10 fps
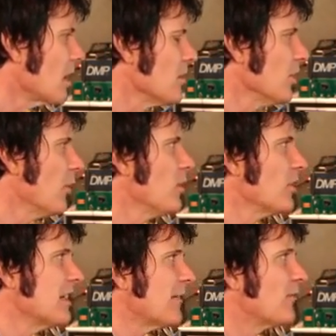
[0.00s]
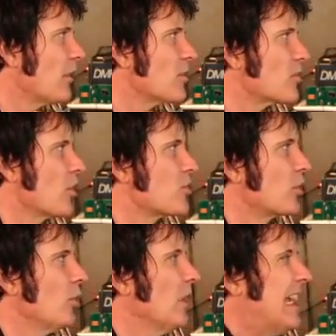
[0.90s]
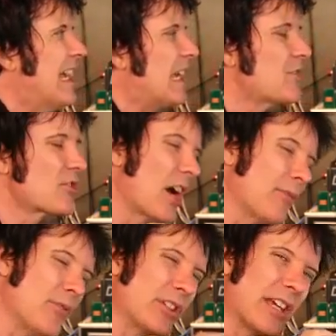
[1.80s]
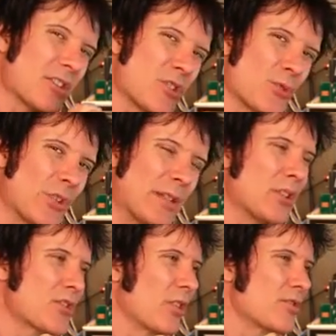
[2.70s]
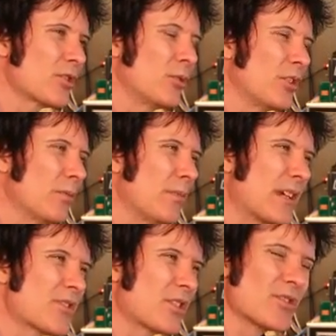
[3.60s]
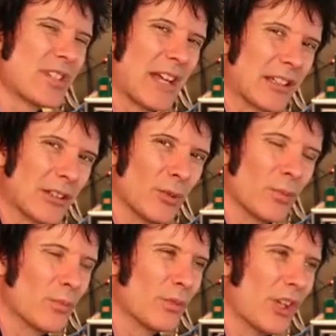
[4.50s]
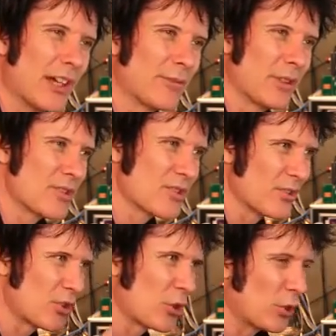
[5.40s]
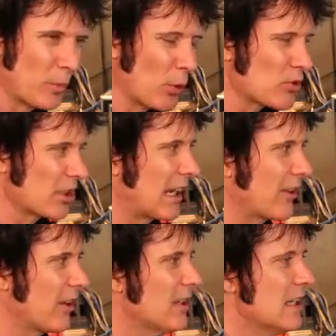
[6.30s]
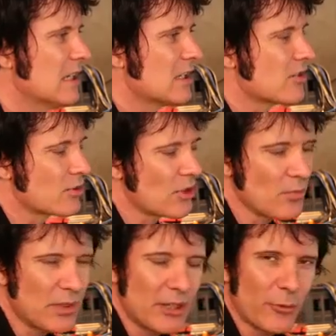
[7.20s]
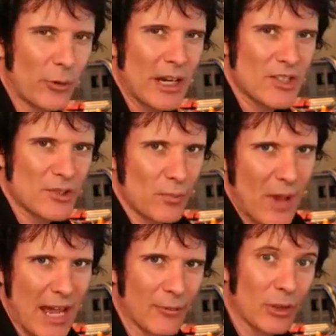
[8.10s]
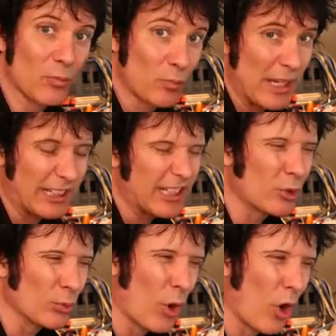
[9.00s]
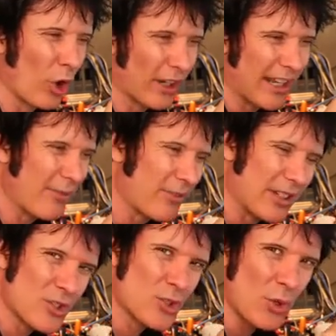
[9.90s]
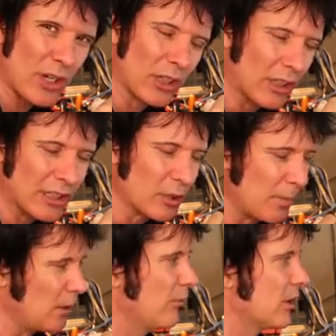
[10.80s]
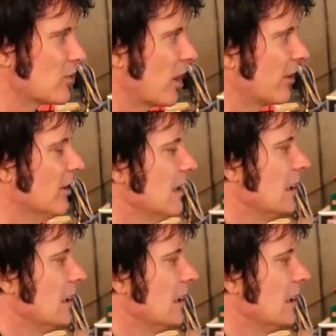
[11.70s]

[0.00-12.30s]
You can get very surgical. It's tough. If you get extremely surgical, your mix can sound a little lifeless and too put together. So don't be afraid to be a little wrong and have things struggle a little bit with each other.